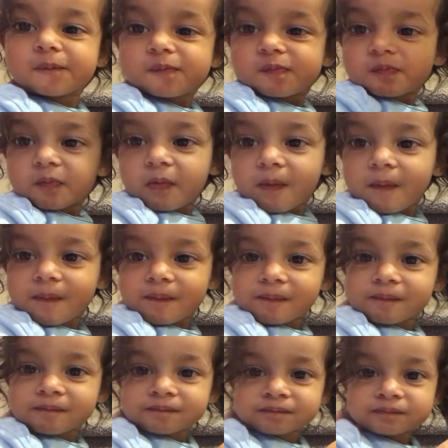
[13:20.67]

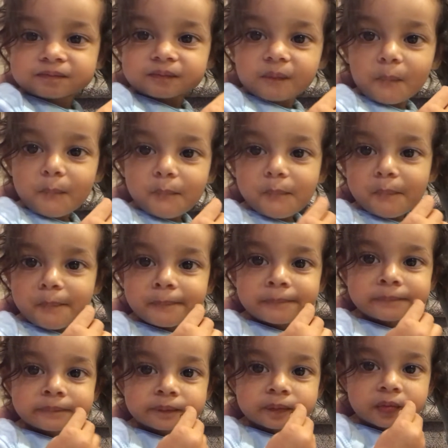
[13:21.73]
Mmm, you're eating your own
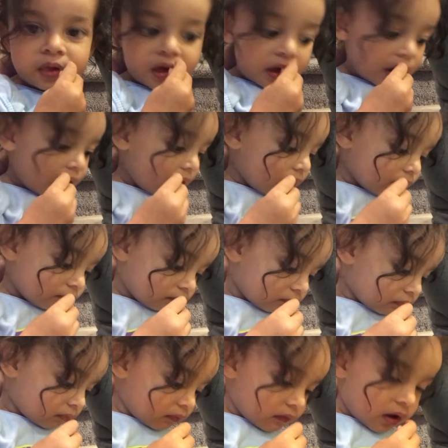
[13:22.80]

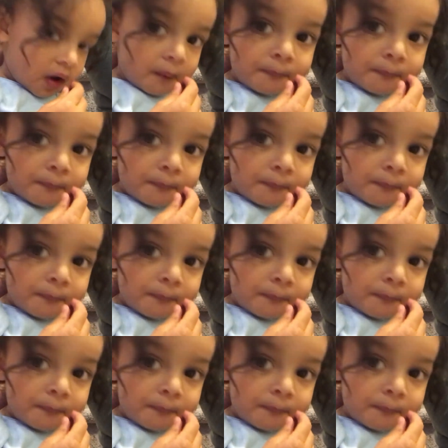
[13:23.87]
strawberries.